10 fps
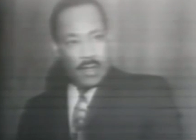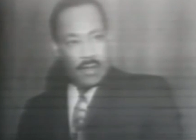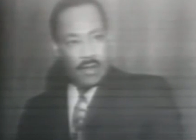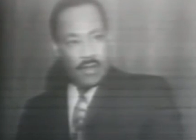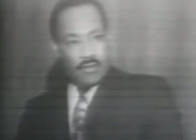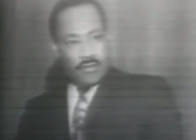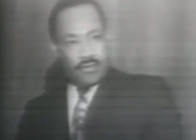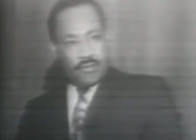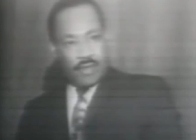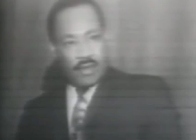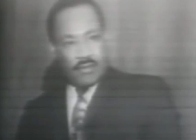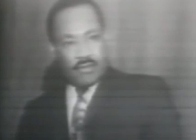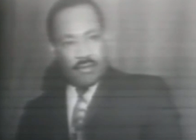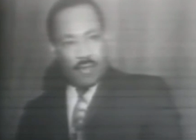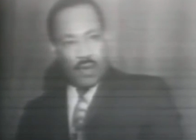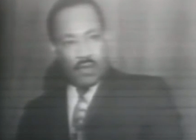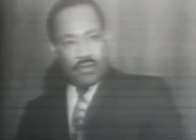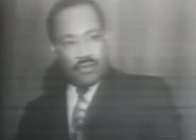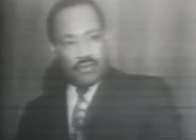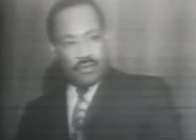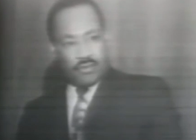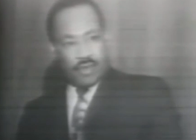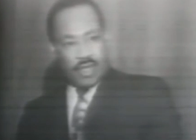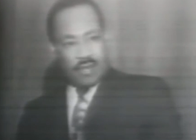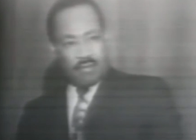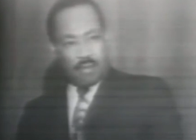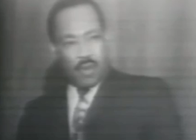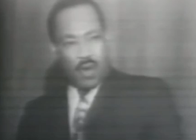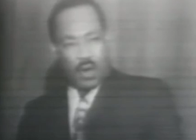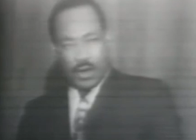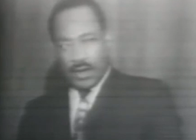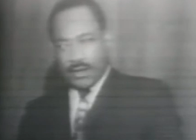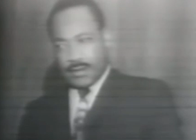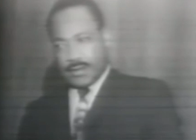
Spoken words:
This is the most important